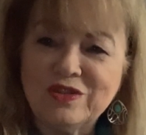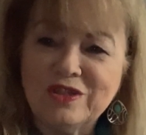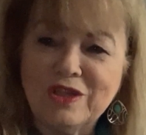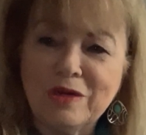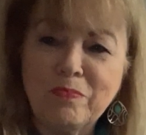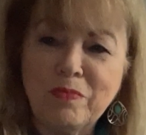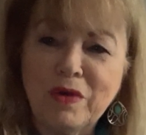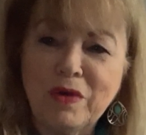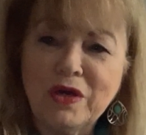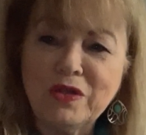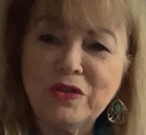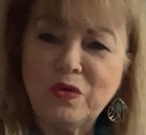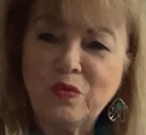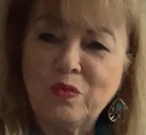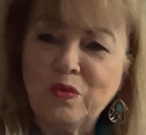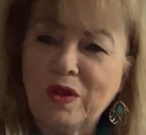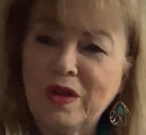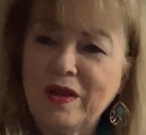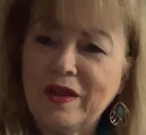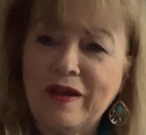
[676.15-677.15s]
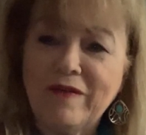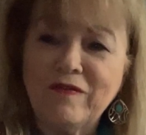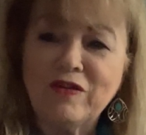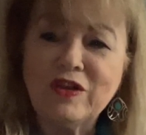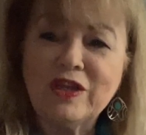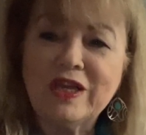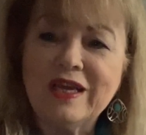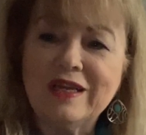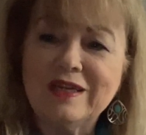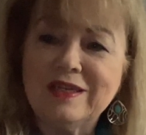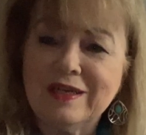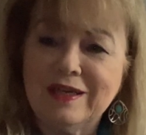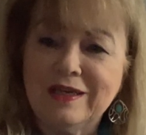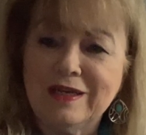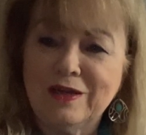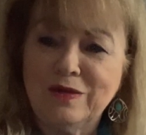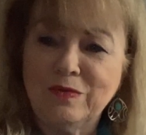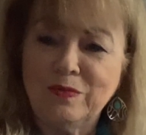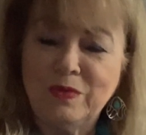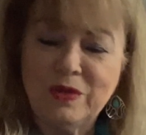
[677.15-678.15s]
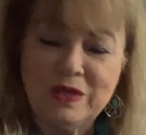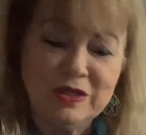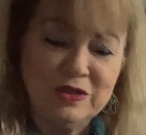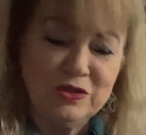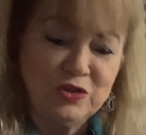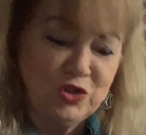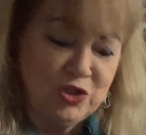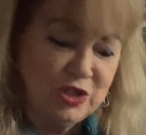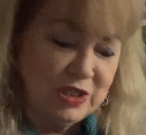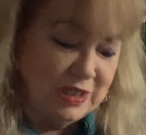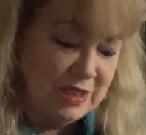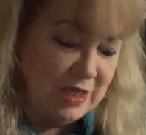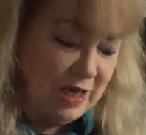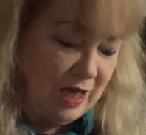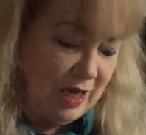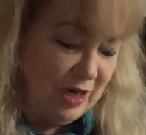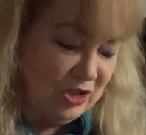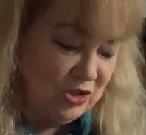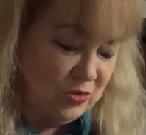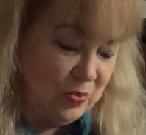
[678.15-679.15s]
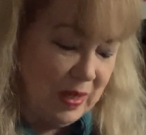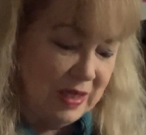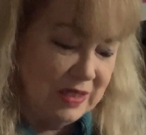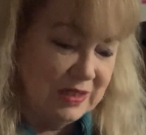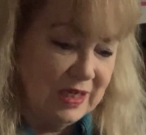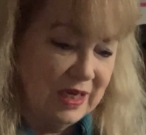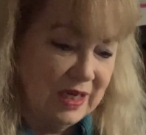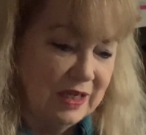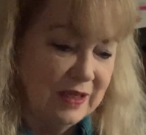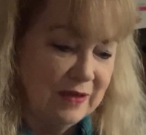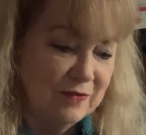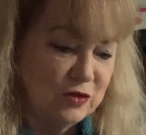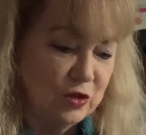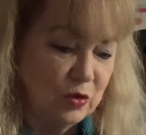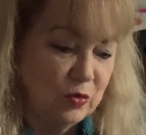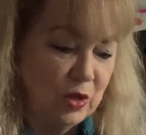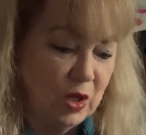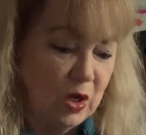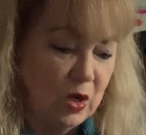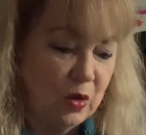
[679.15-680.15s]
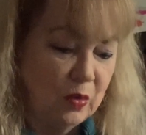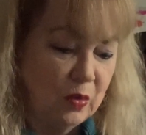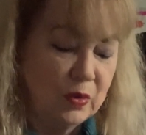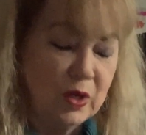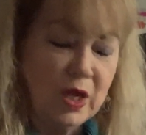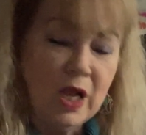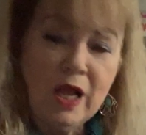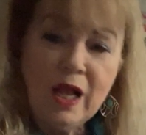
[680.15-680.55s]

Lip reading: the mother will ever get to go because she's not expected to live too long.